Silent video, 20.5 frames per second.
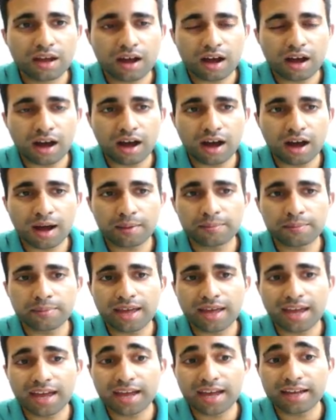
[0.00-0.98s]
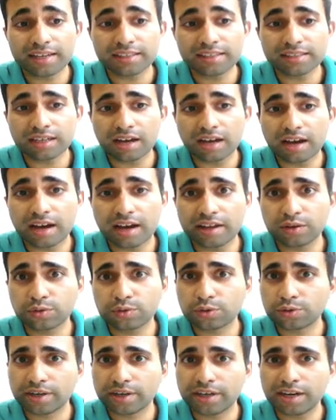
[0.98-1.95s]
It'll
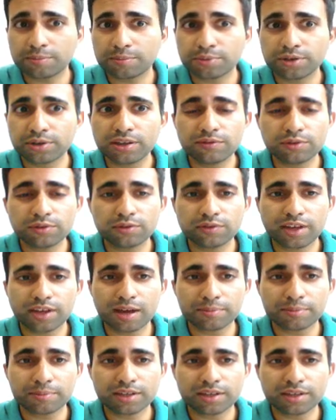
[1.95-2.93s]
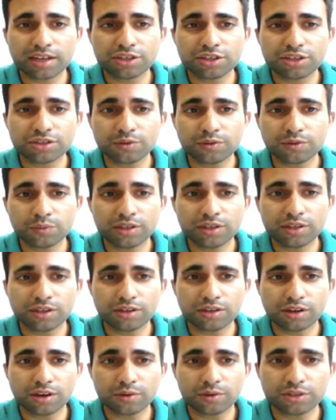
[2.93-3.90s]
create a preview of the application that we can
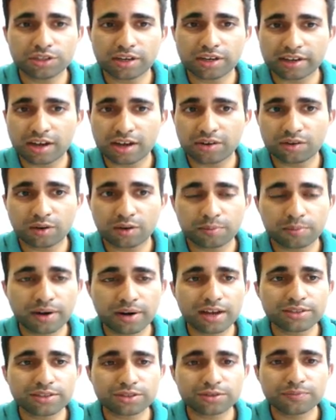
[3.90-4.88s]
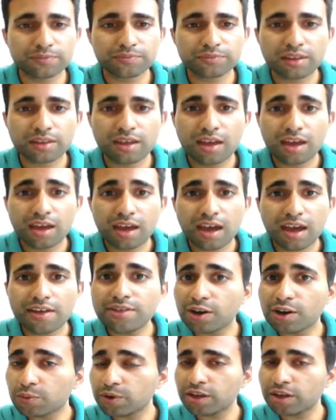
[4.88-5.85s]
go and check out in our browser.
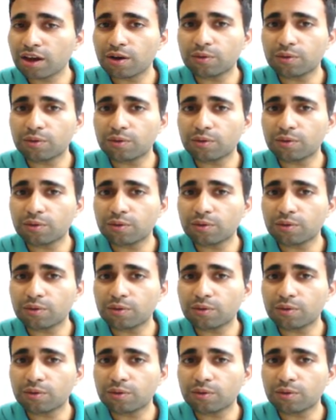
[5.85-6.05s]
And there we go.